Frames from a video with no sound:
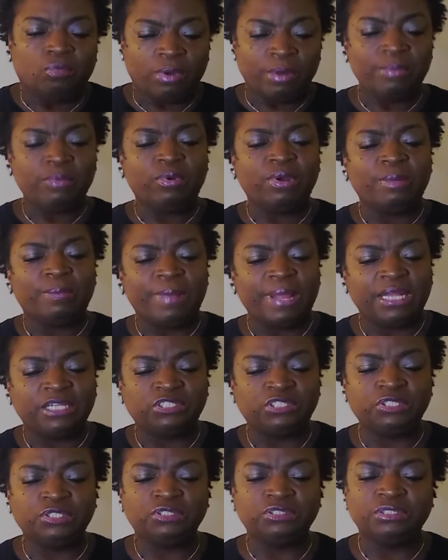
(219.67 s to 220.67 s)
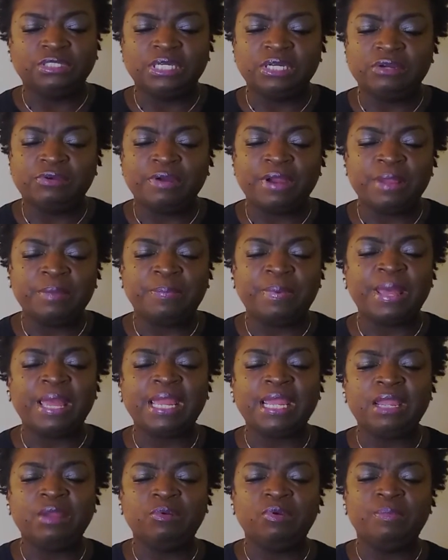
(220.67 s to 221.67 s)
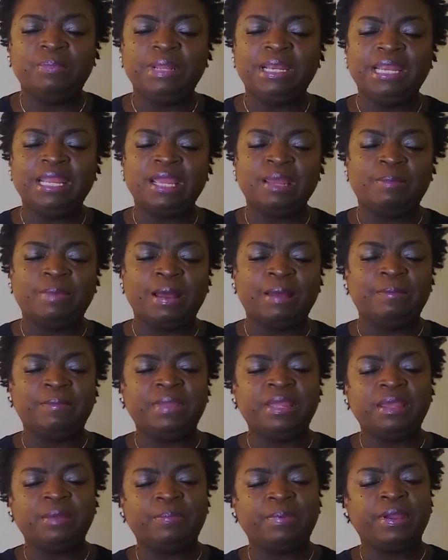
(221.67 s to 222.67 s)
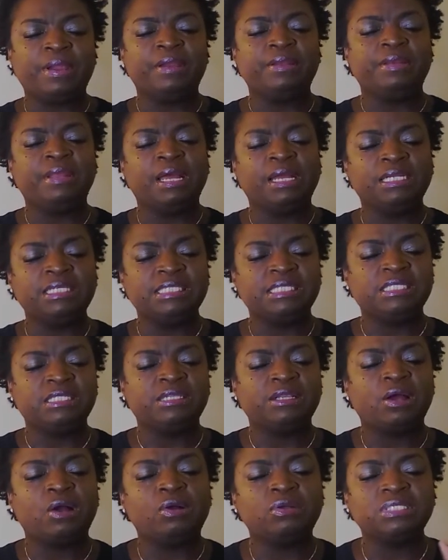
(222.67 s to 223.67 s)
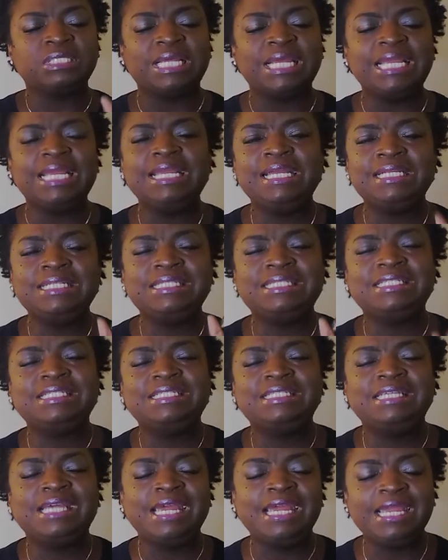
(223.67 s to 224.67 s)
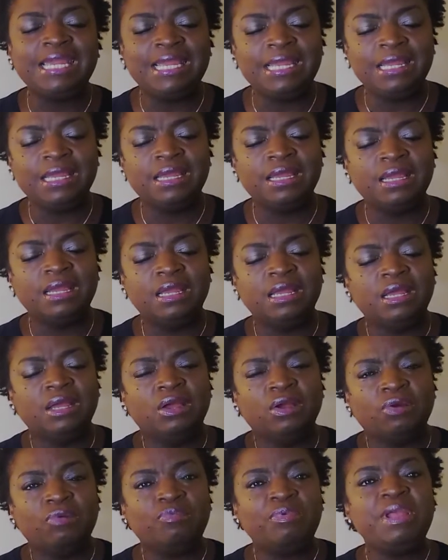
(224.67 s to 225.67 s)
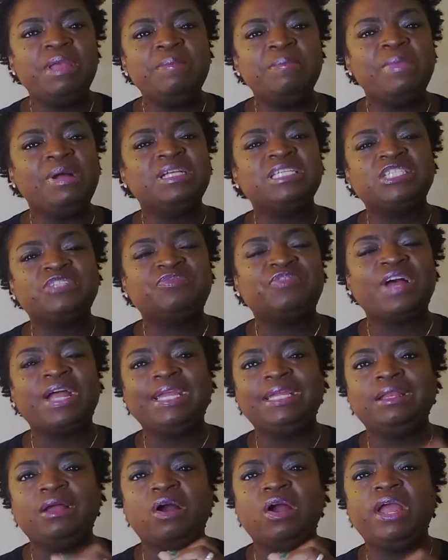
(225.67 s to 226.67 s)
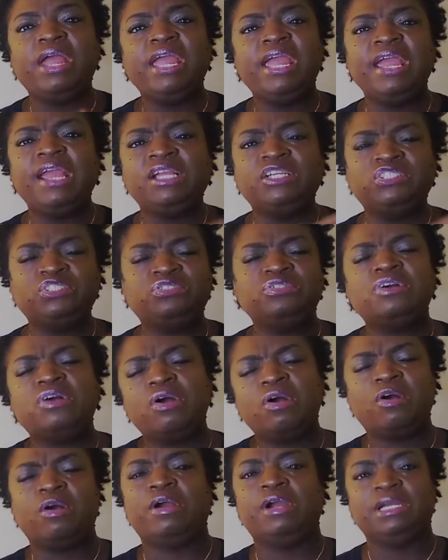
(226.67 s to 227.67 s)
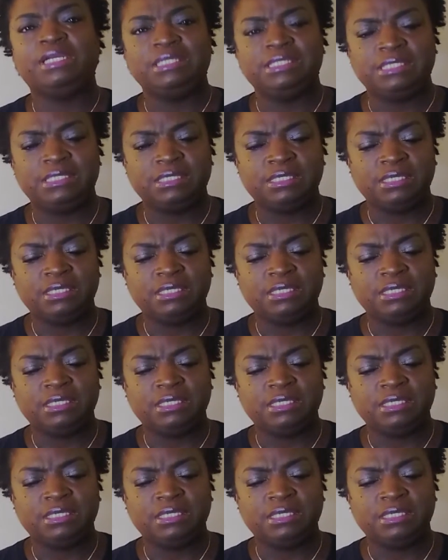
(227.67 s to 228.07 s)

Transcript: Women will bear children in great pain, will be led by men. Paradise is lost. And today, we must fight extra hard